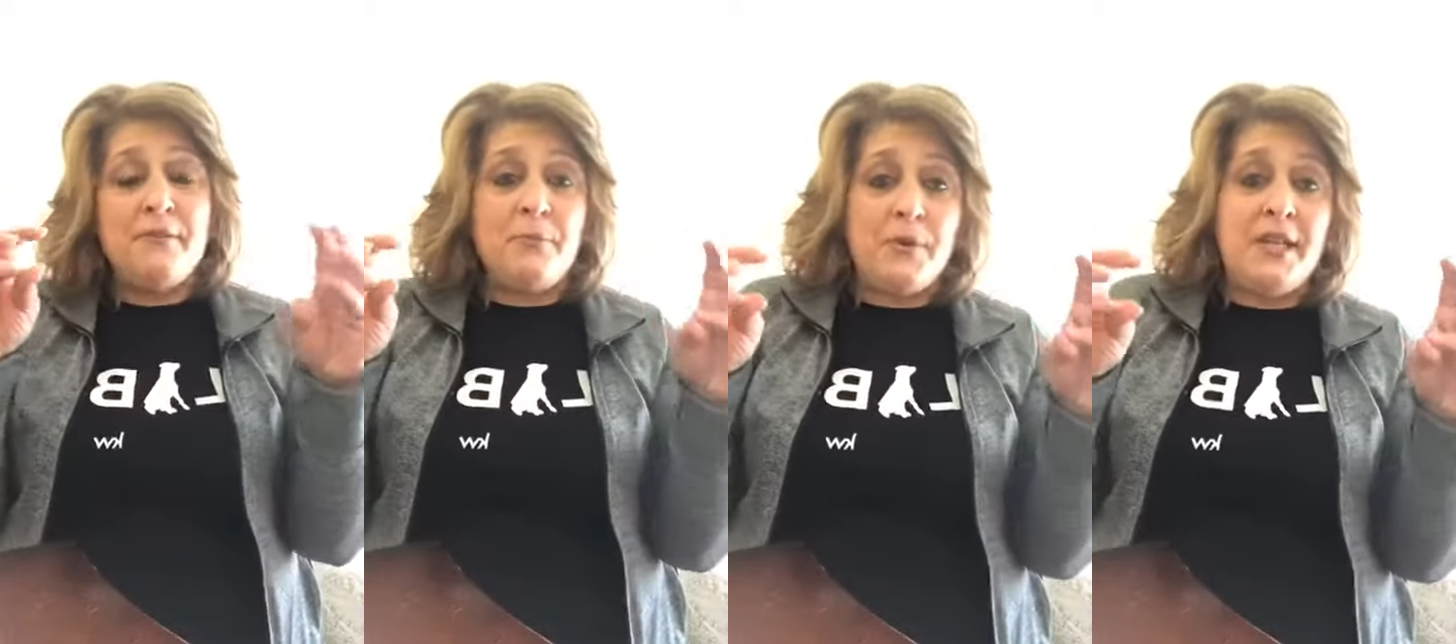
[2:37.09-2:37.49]

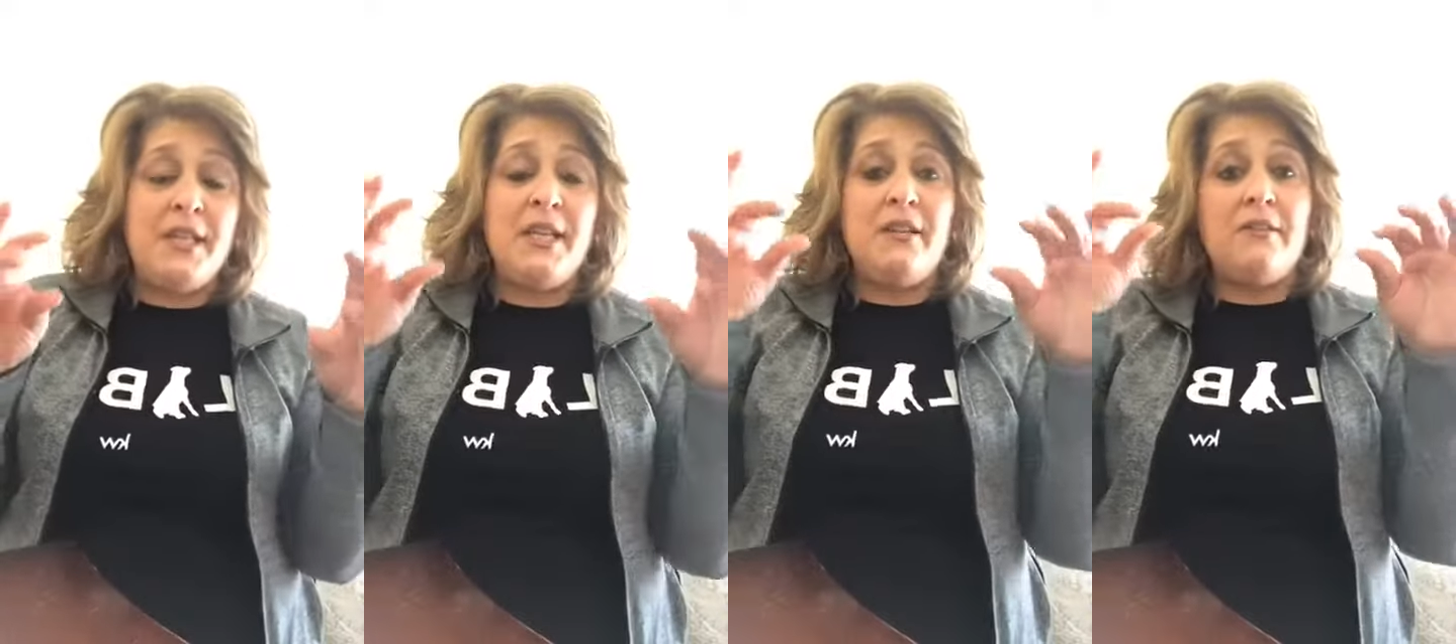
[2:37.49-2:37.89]
and
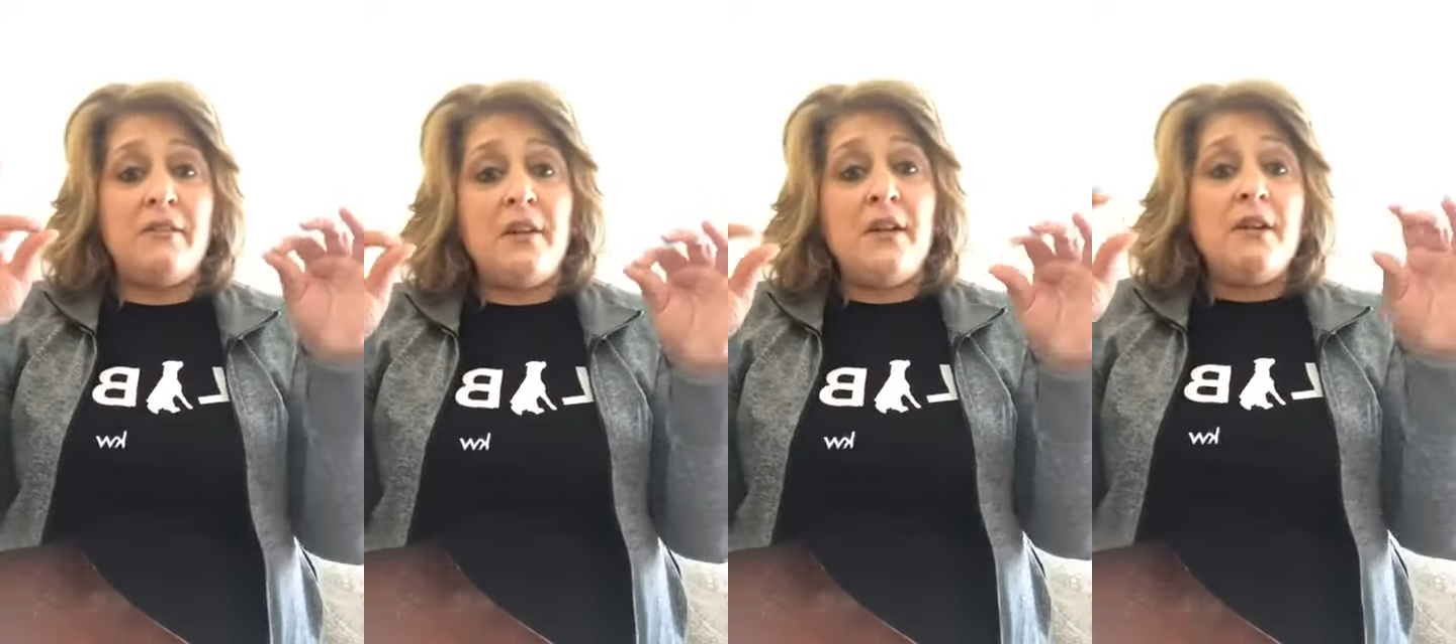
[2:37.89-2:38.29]
breathing
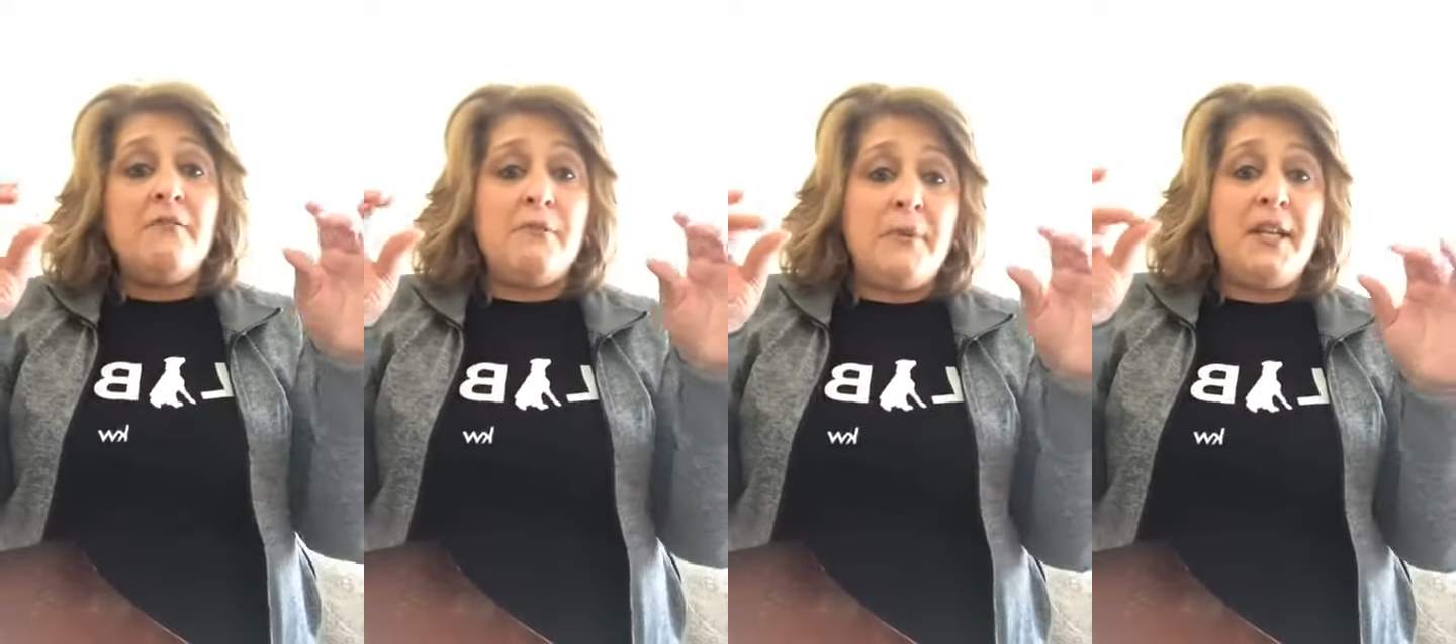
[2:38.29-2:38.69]
or
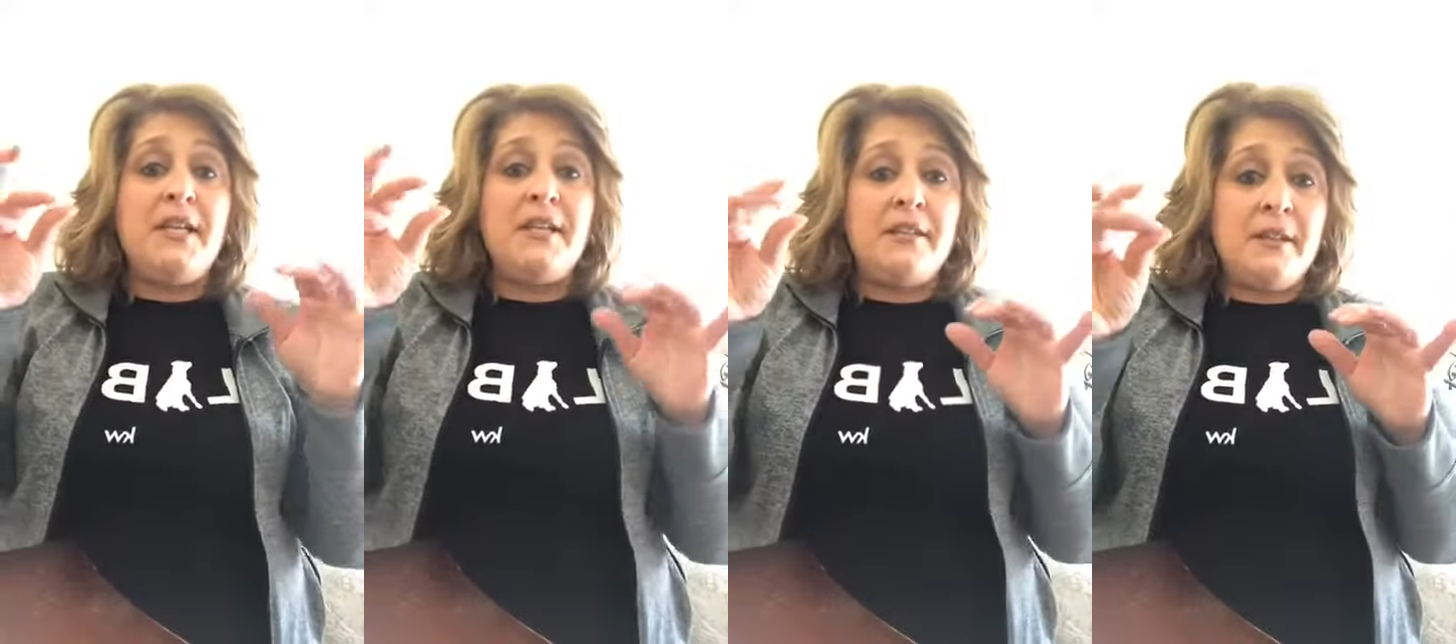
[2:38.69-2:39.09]

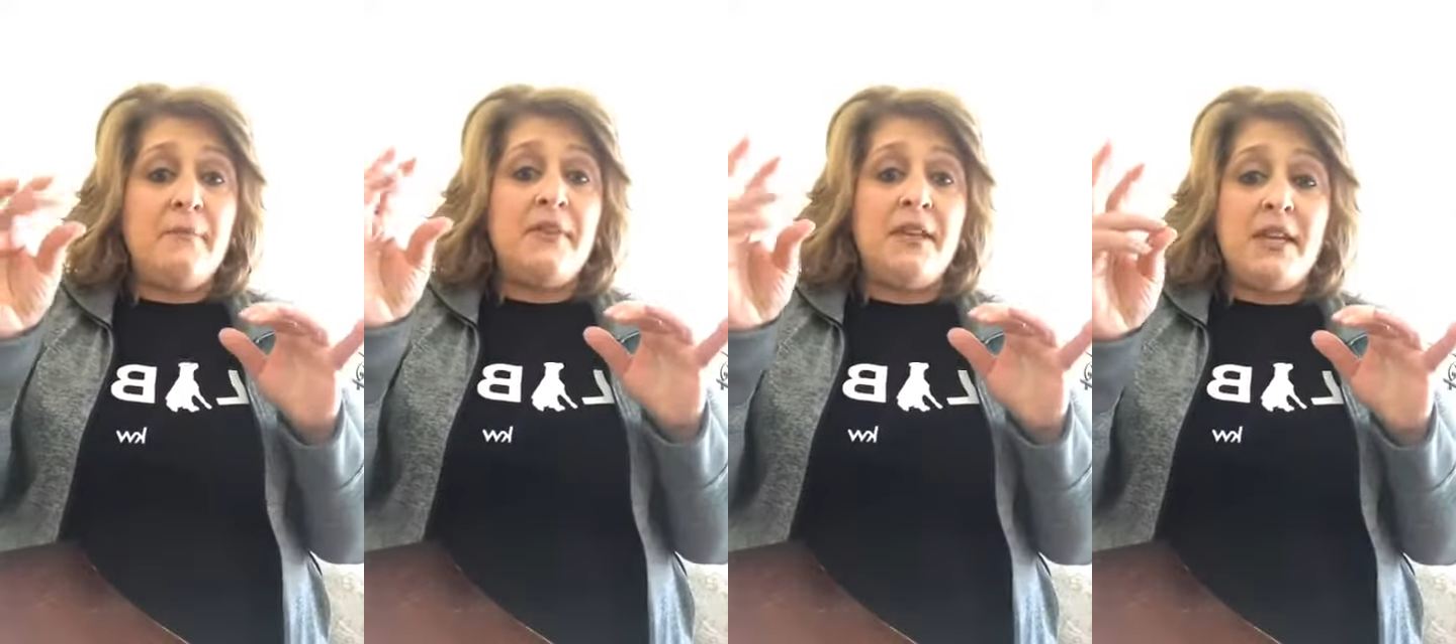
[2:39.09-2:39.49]
repeating
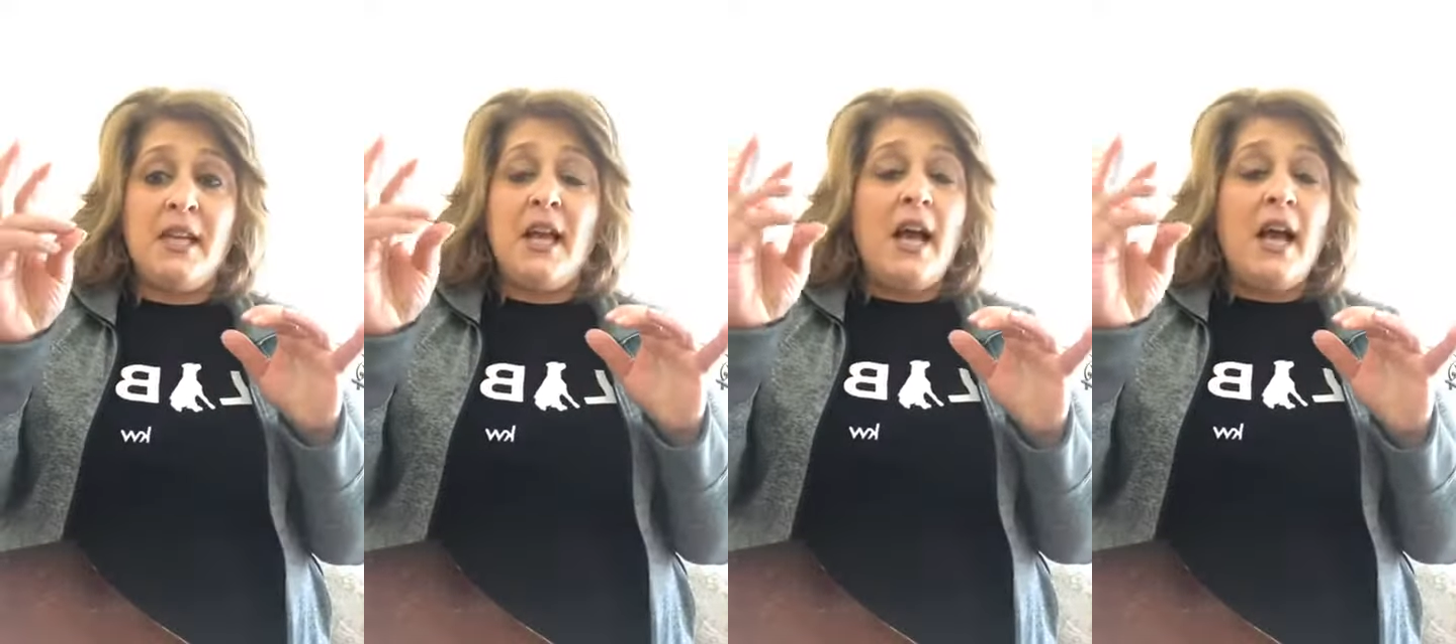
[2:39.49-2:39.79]
something